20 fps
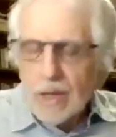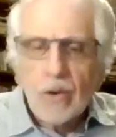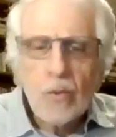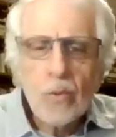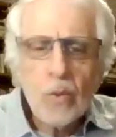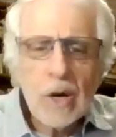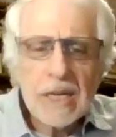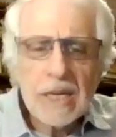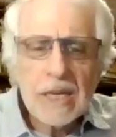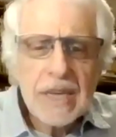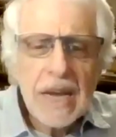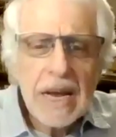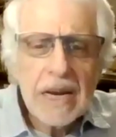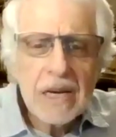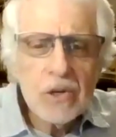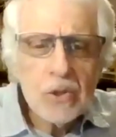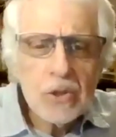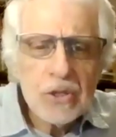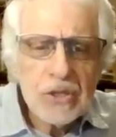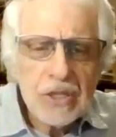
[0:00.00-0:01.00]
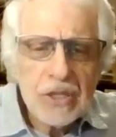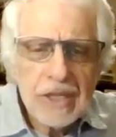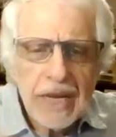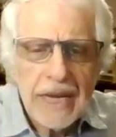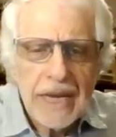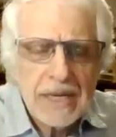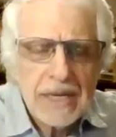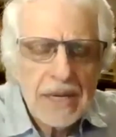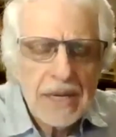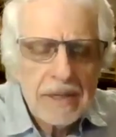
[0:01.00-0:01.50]
Was
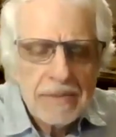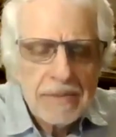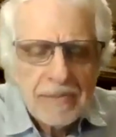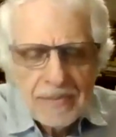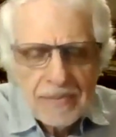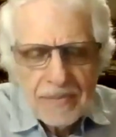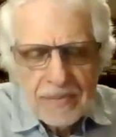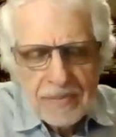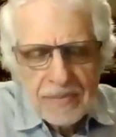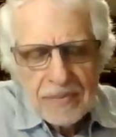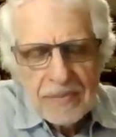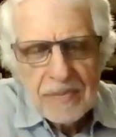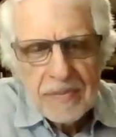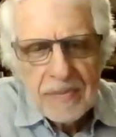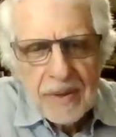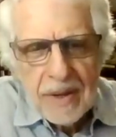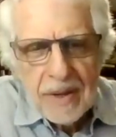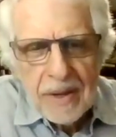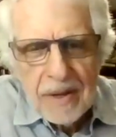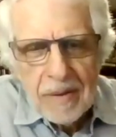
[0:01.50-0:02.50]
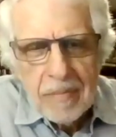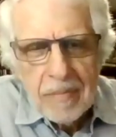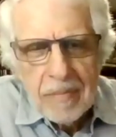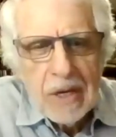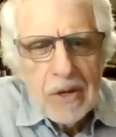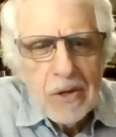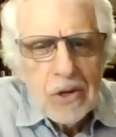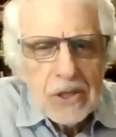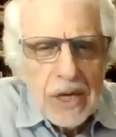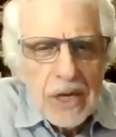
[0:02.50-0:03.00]
hallucinating
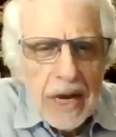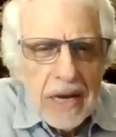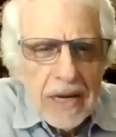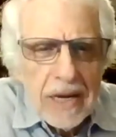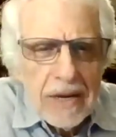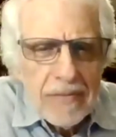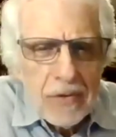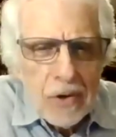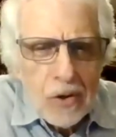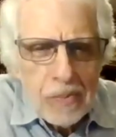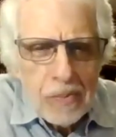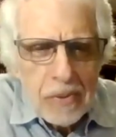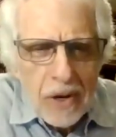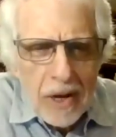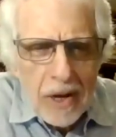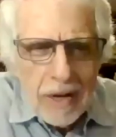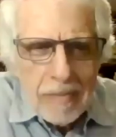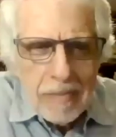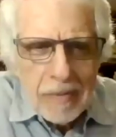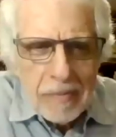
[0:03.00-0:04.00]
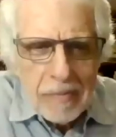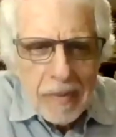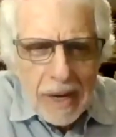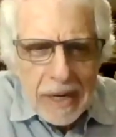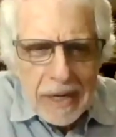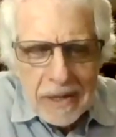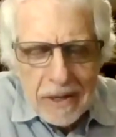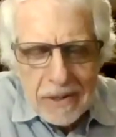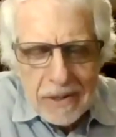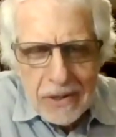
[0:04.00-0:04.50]
because I have no problem.
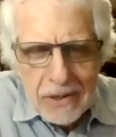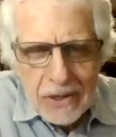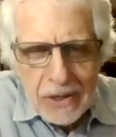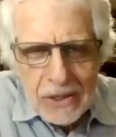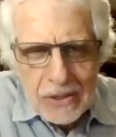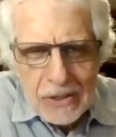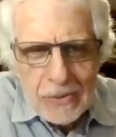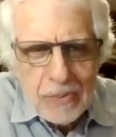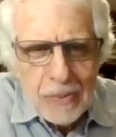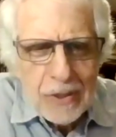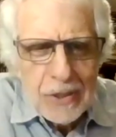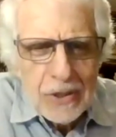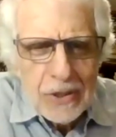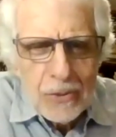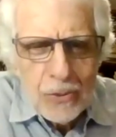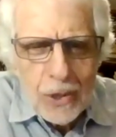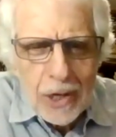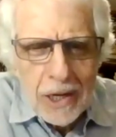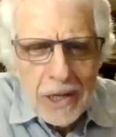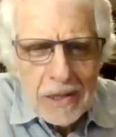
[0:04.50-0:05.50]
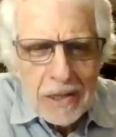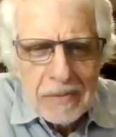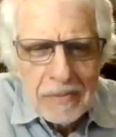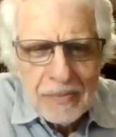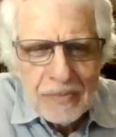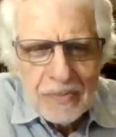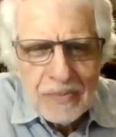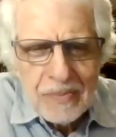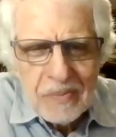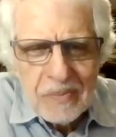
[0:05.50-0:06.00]
My hearing is pretty well.
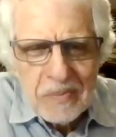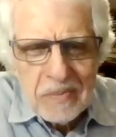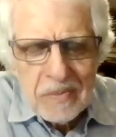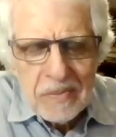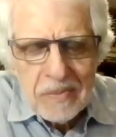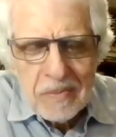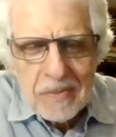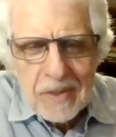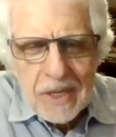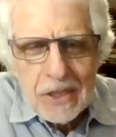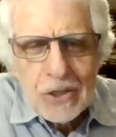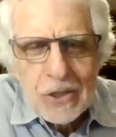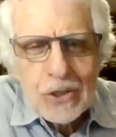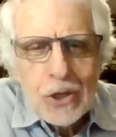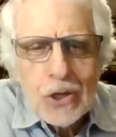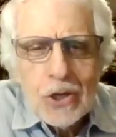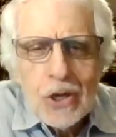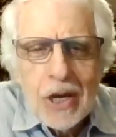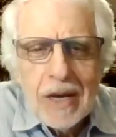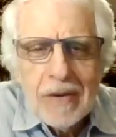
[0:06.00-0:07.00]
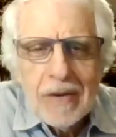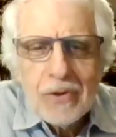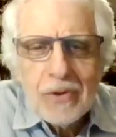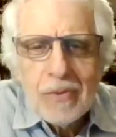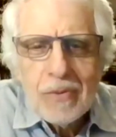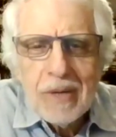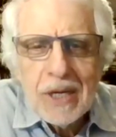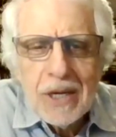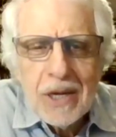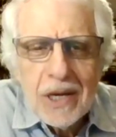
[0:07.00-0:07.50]
So you have
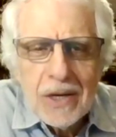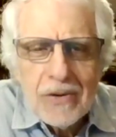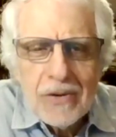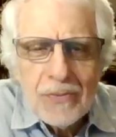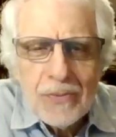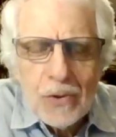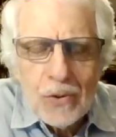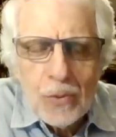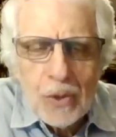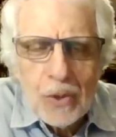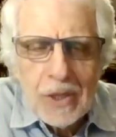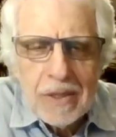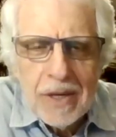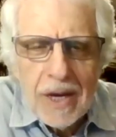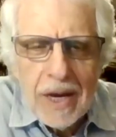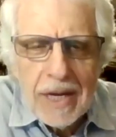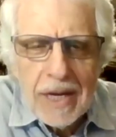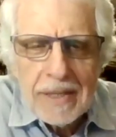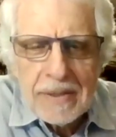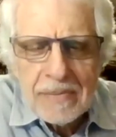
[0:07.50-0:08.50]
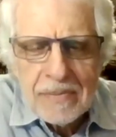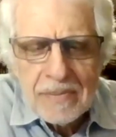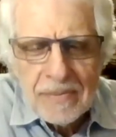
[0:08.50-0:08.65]
to be careful with that.